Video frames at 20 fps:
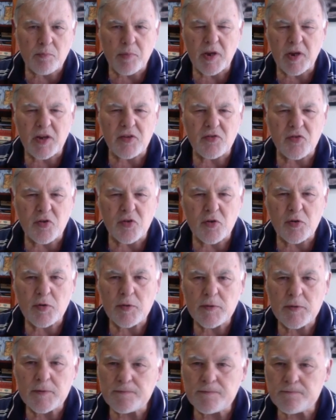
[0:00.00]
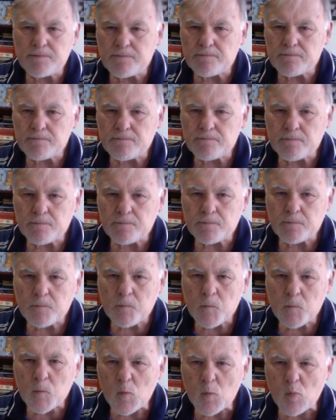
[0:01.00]
pins a knight, which restricts its mobility.
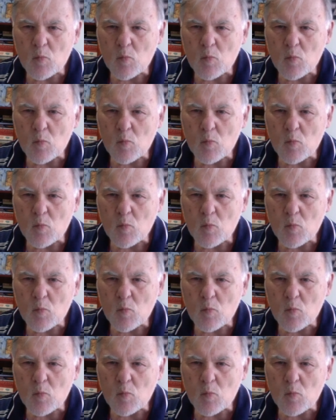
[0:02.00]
